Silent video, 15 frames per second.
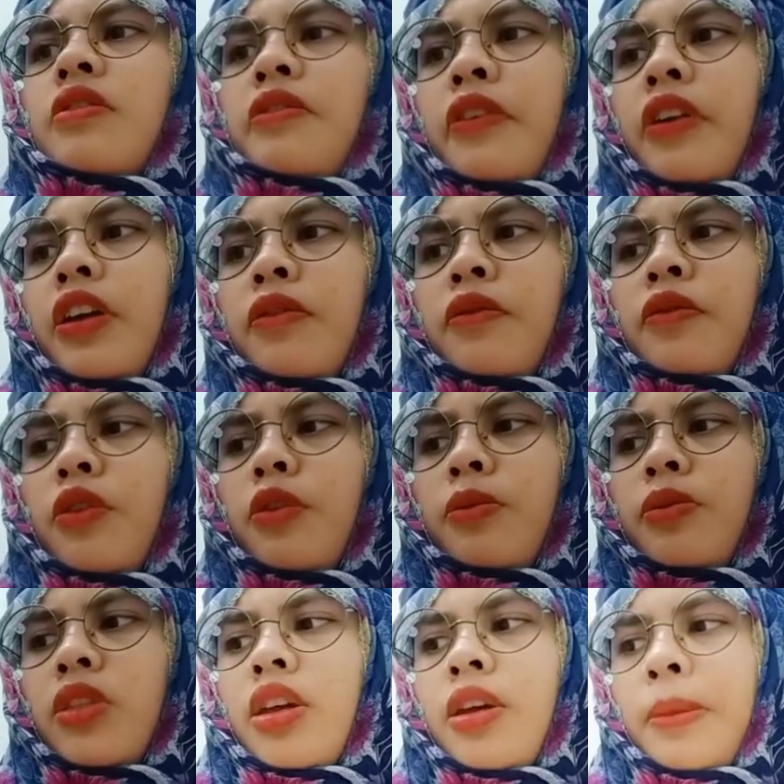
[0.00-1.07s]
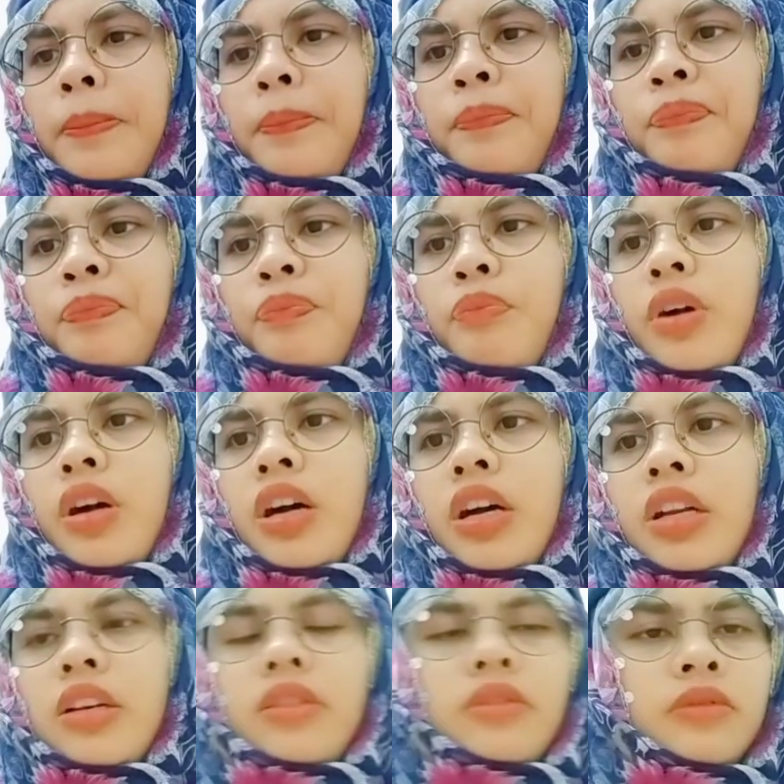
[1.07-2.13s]
fan from them, but
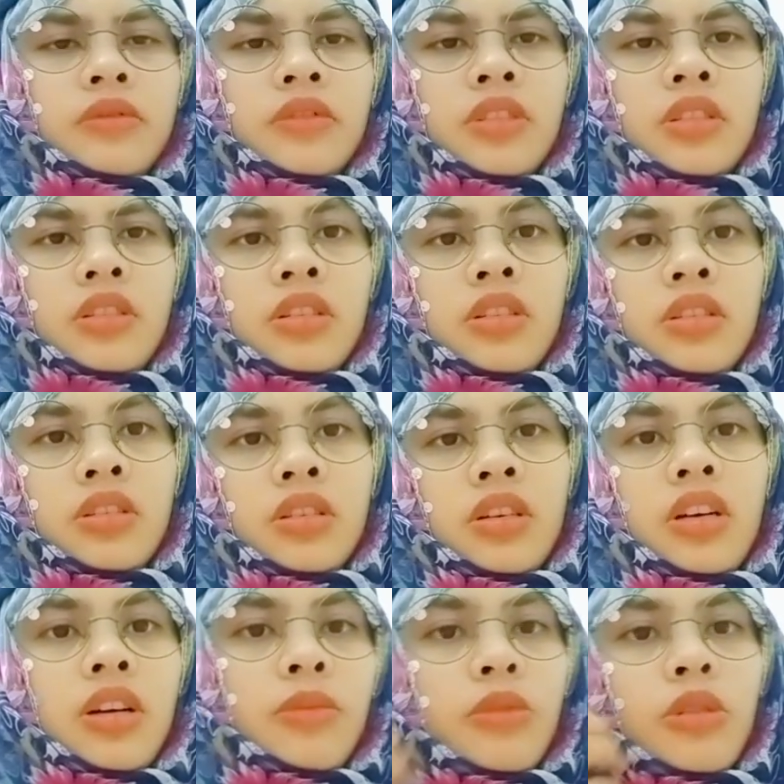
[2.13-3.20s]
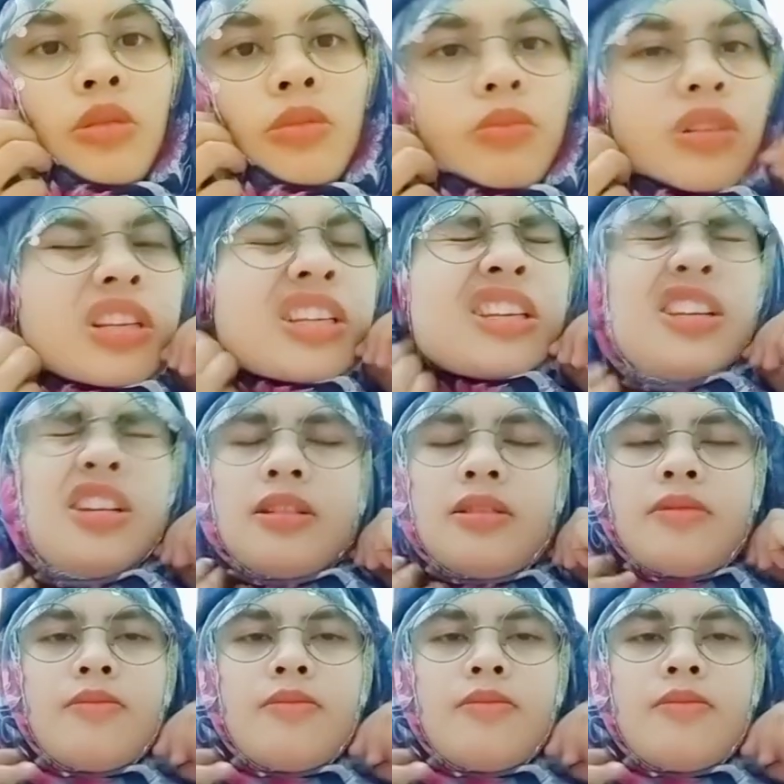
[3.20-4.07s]
I'm not bring here.